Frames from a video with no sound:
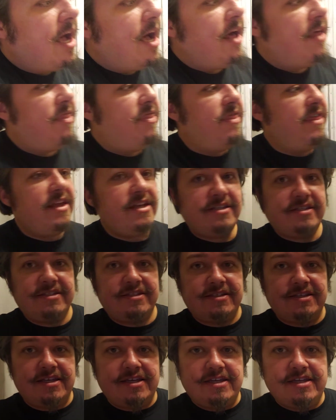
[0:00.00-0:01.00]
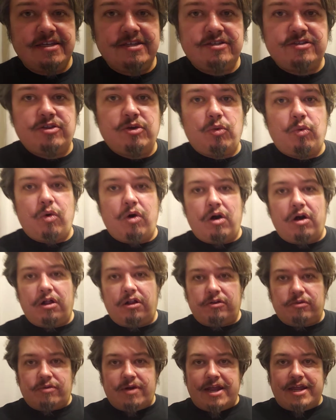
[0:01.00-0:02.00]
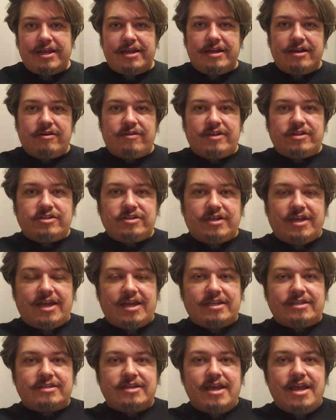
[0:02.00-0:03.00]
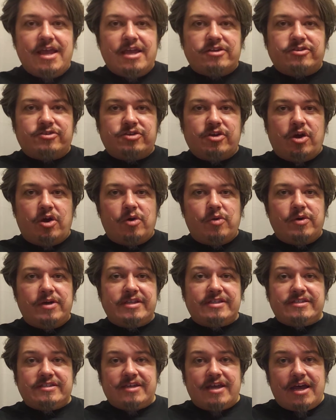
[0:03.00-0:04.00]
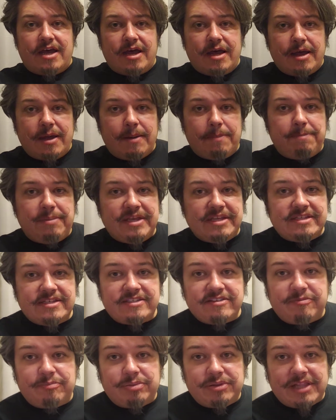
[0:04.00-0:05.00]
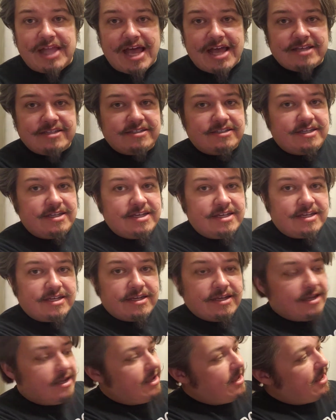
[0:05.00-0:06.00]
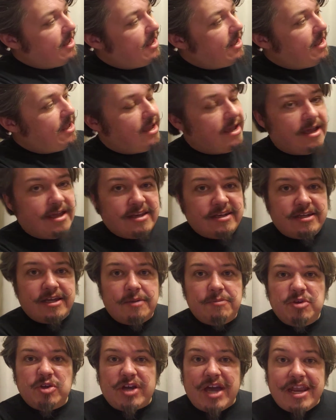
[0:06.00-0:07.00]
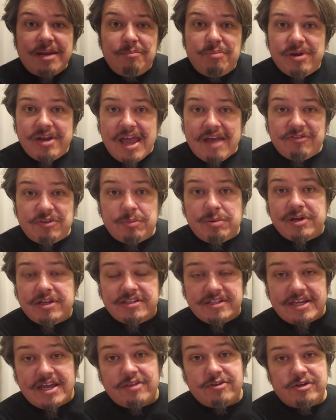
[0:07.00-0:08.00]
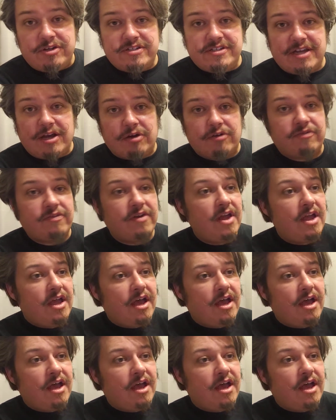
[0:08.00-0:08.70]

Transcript: This is the wall right here that you get. So it's pieces of plastic, and you kind of have to put it together yourself.